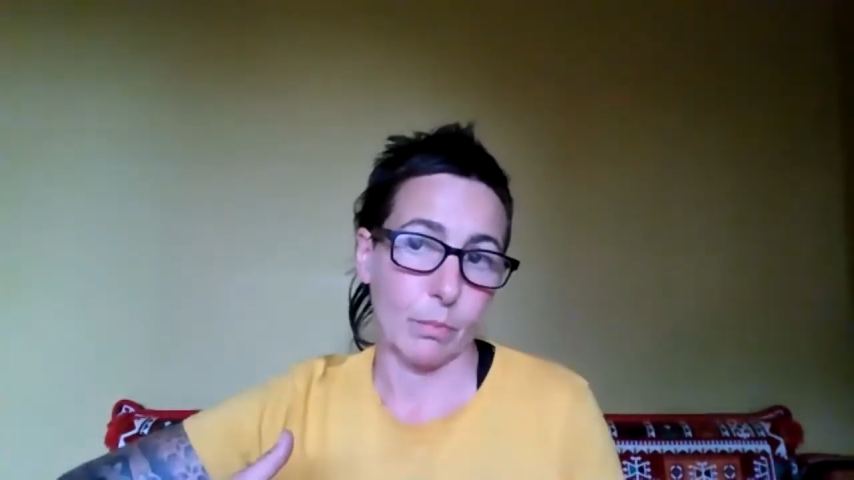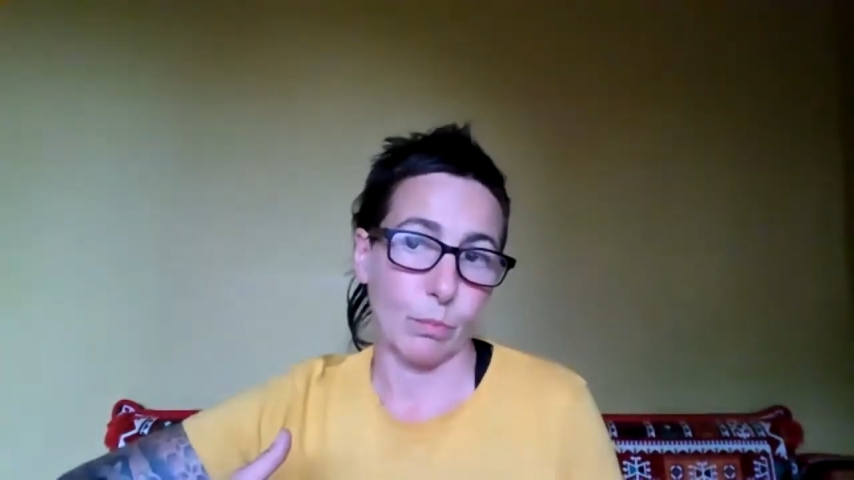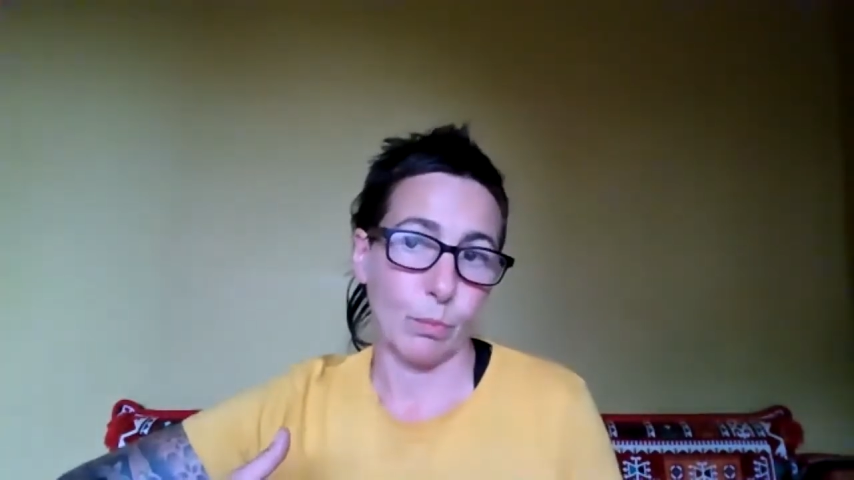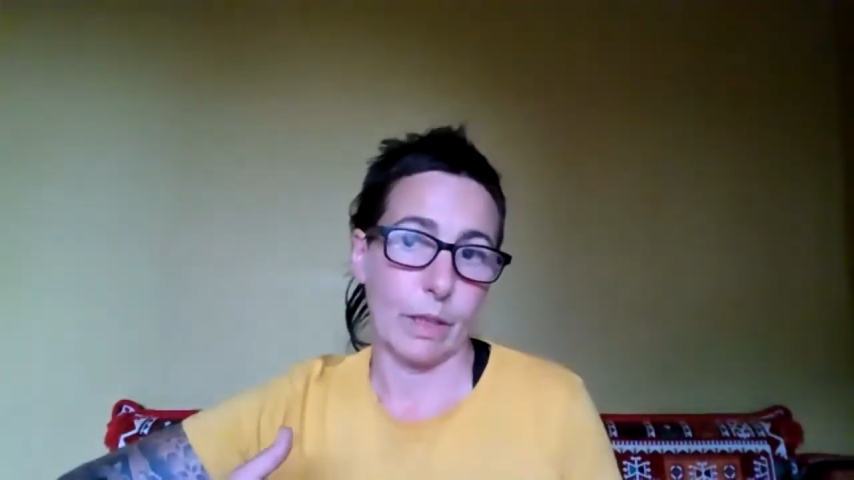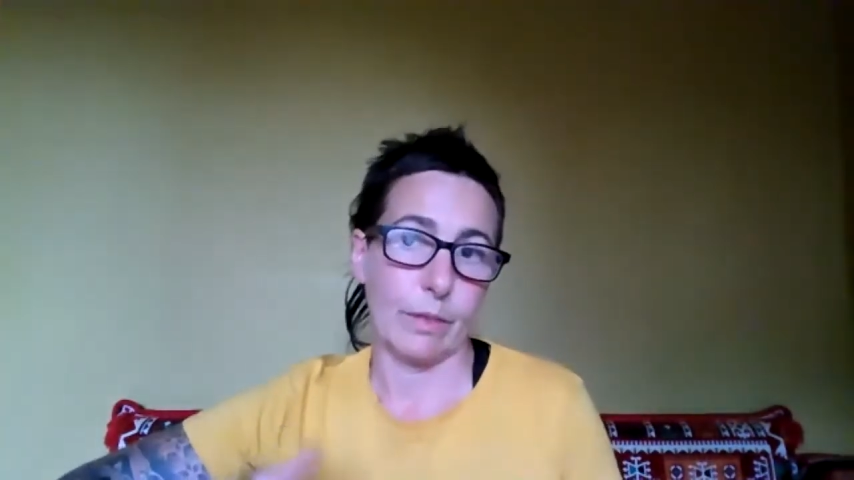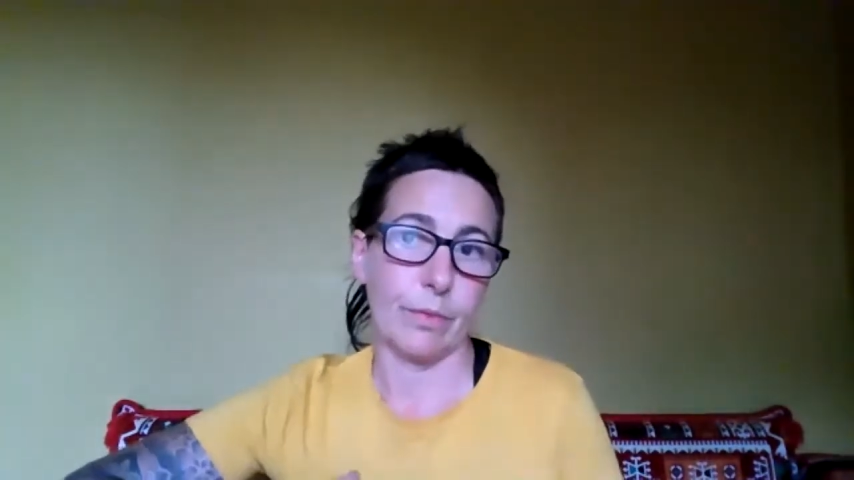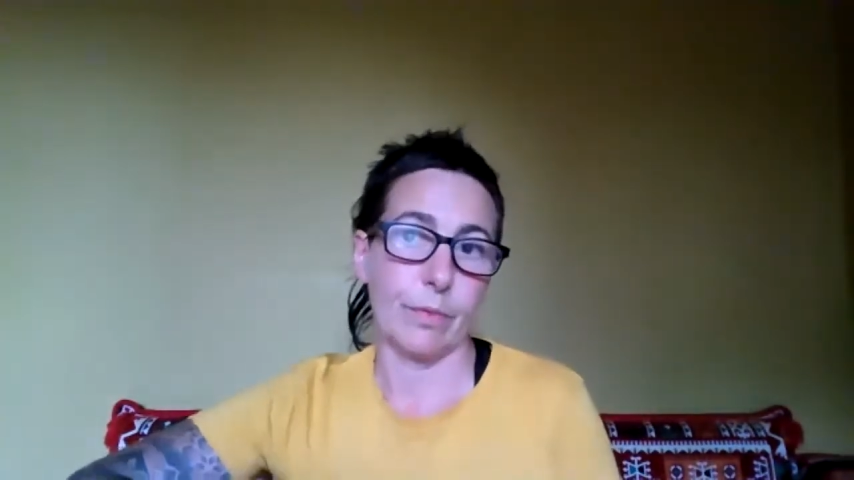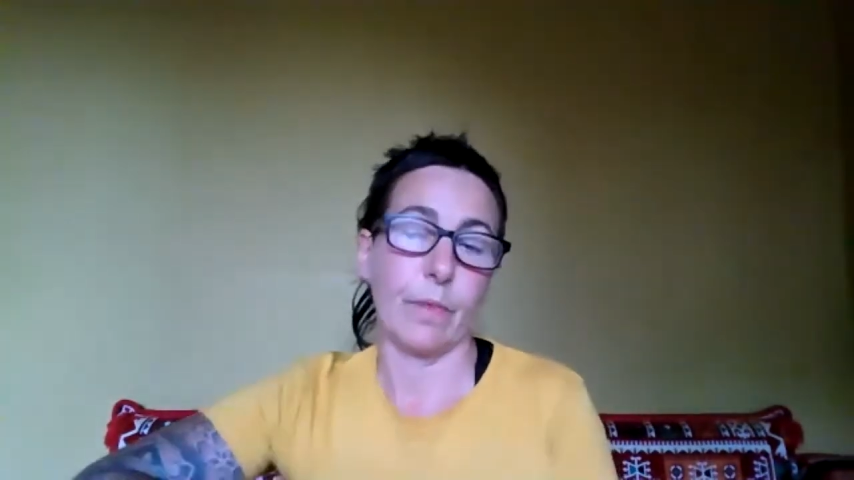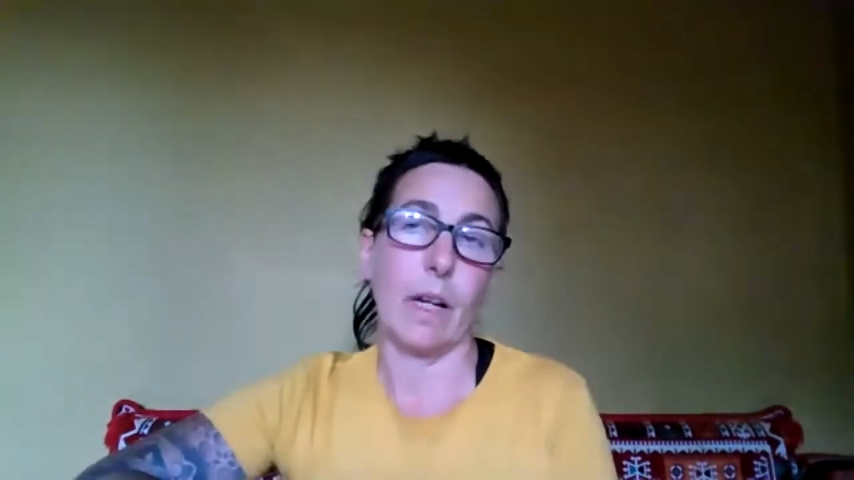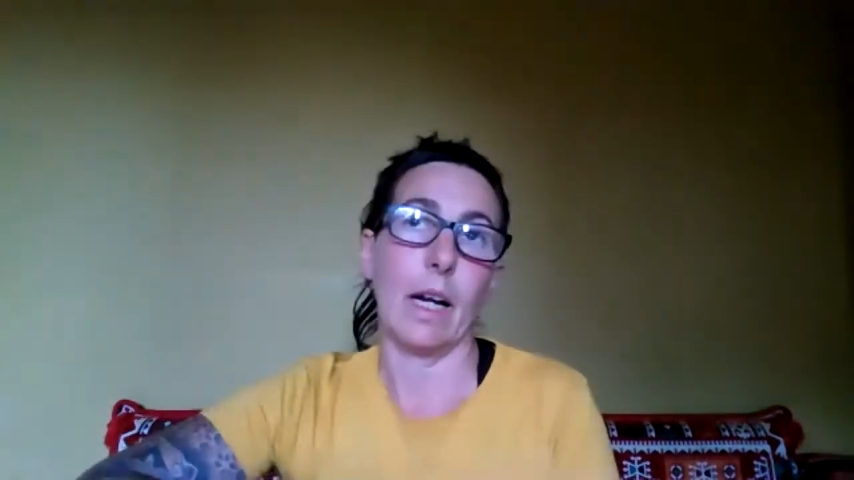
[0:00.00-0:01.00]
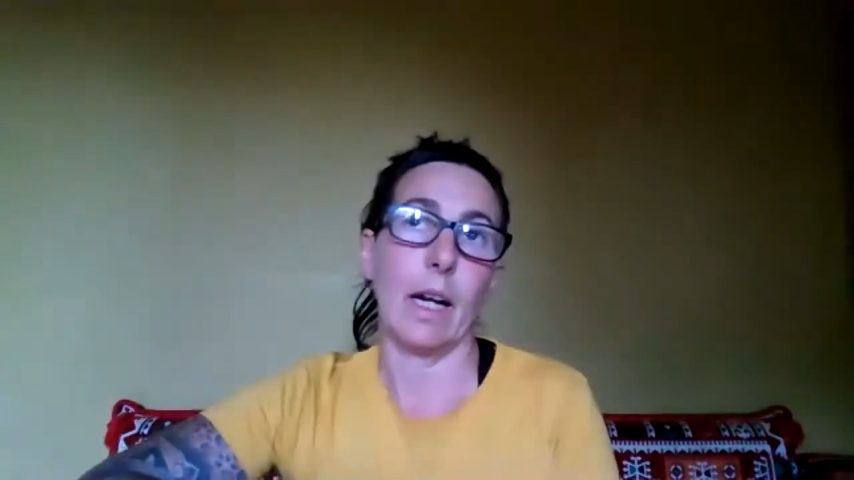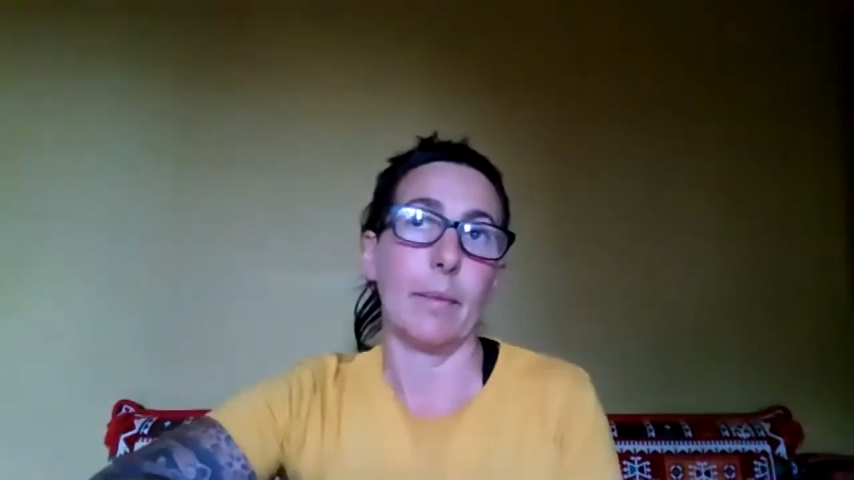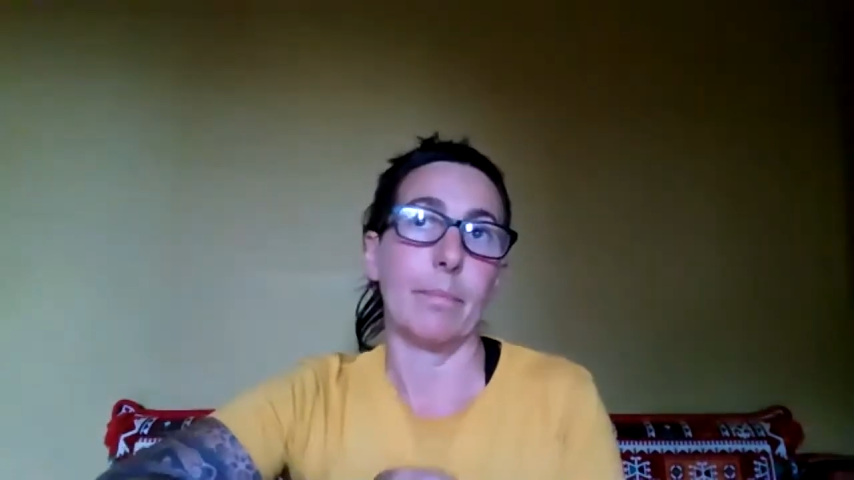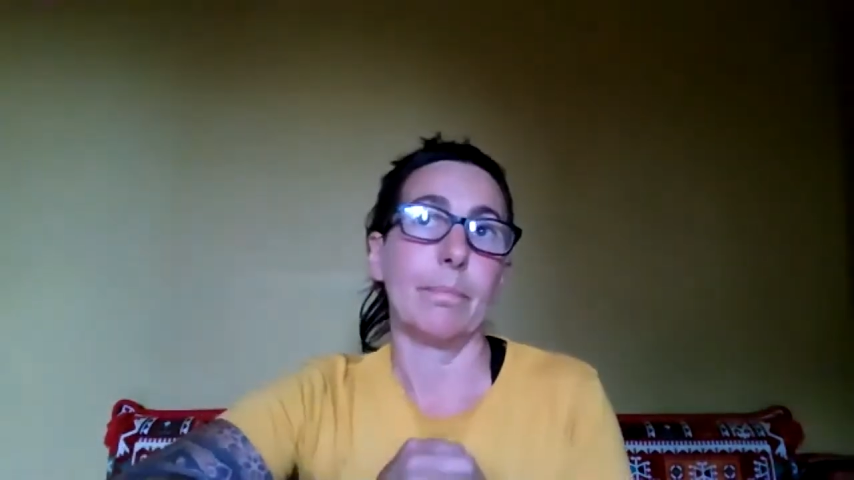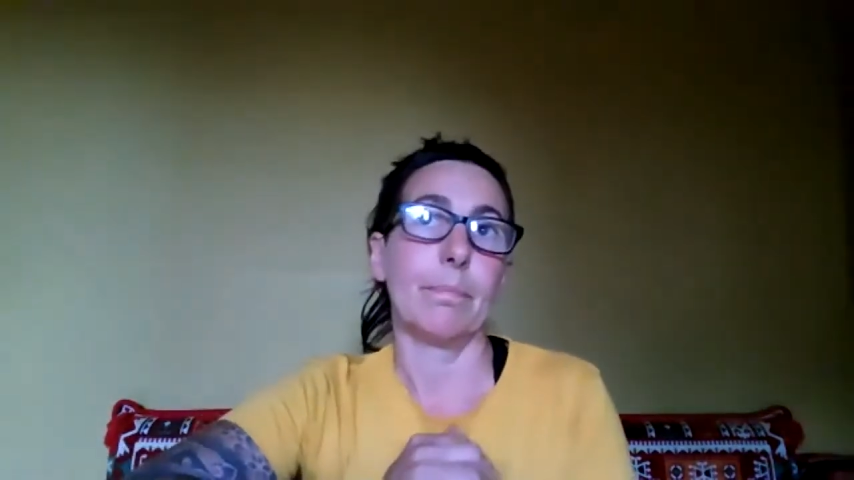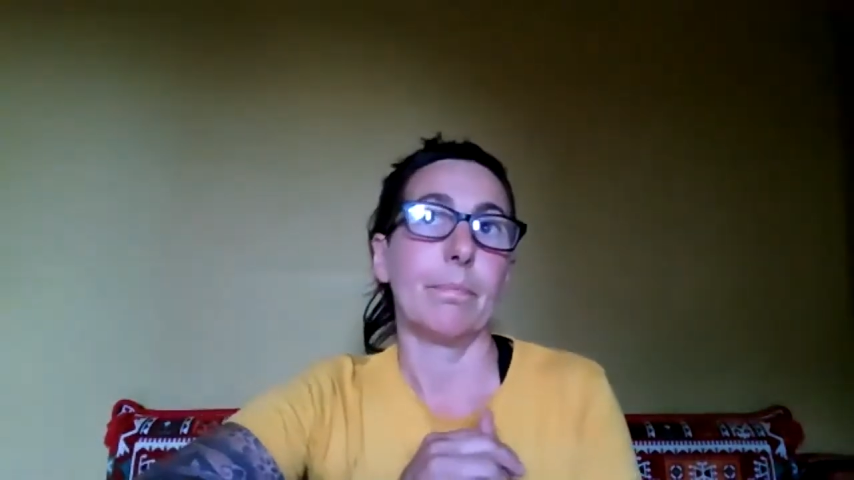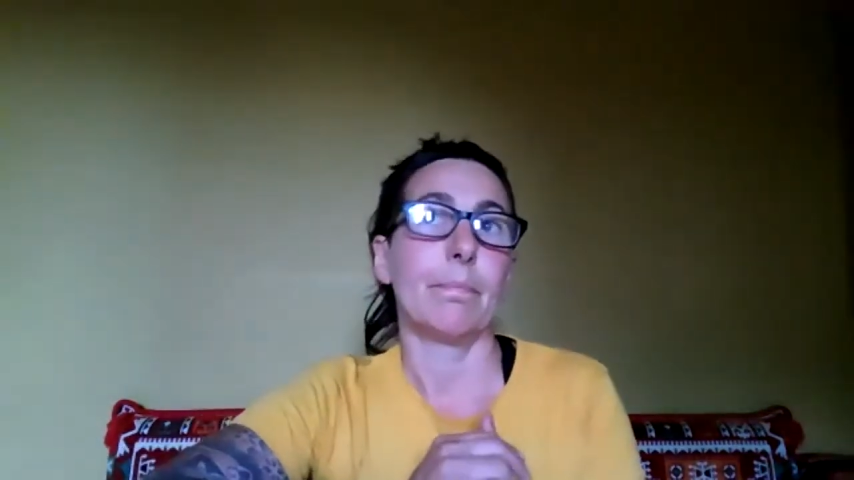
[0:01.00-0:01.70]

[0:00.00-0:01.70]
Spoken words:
with some